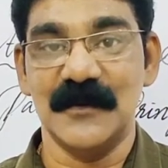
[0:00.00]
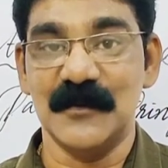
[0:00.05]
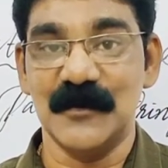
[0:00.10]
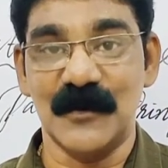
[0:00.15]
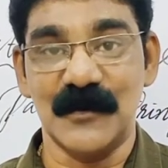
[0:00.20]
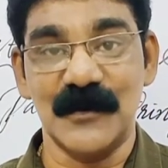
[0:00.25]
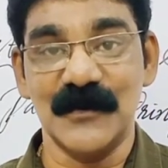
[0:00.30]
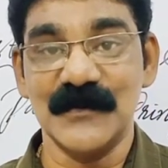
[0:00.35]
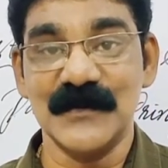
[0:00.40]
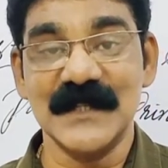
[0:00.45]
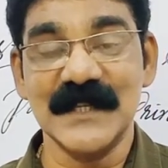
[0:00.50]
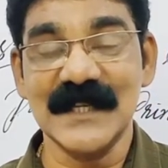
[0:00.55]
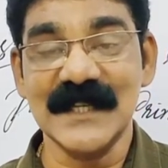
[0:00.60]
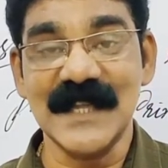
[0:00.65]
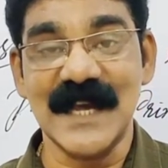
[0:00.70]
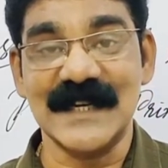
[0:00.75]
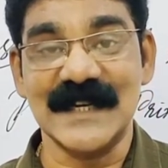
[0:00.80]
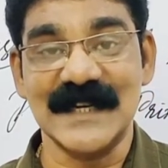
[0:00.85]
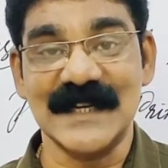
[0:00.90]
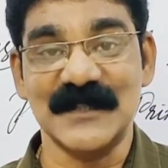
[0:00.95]
Don't you see
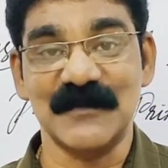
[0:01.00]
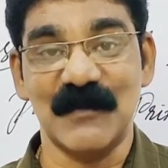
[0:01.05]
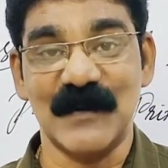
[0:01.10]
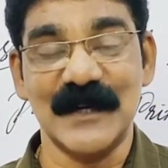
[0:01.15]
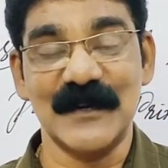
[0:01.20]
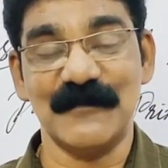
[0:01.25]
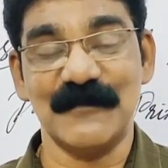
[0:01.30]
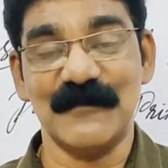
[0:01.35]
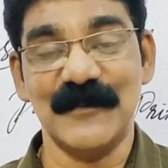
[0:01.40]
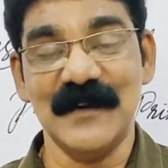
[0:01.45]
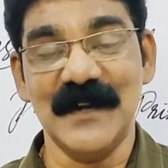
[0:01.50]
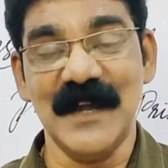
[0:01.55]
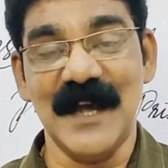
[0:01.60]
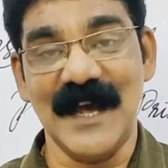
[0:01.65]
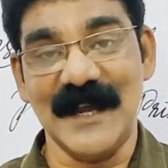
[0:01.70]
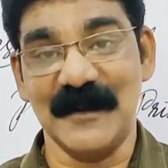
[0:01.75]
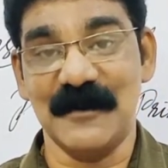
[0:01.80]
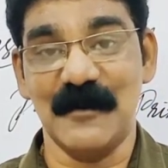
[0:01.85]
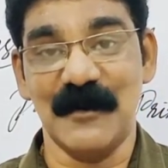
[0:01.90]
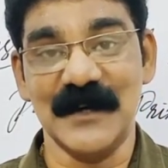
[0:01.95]
that it's wonderful?
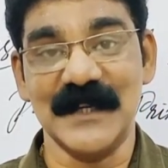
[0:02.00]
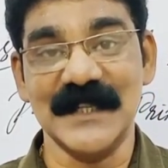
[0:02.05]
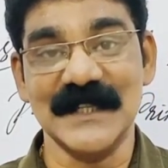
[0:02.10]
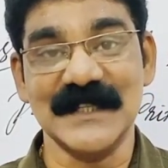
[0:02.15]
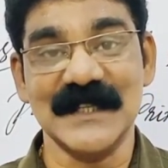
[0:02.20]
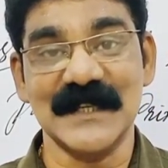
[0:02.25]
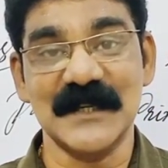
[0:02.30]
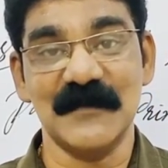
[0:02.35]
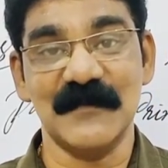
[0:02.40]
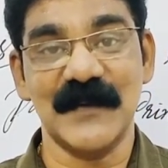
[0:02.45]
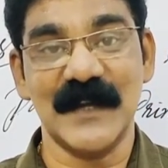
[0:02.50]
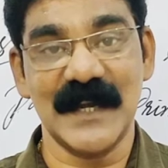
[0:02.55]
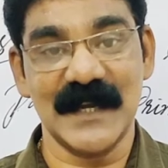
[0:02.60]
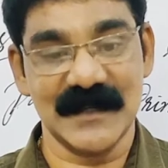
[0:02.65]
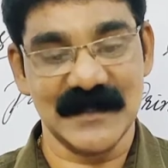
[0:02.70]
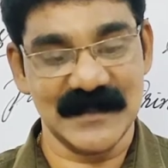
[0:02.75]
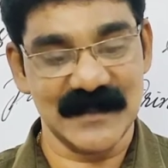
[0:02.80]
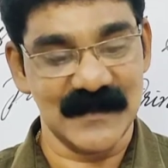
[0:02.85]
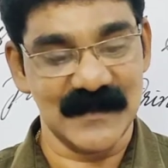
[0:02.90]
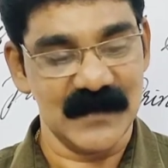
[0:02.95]
I got the
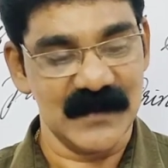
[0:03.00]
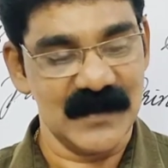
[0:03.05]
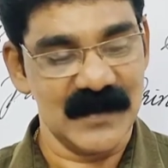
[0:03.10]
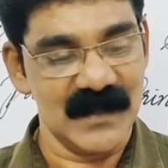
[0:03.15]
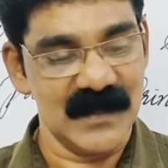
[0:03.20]
certificate.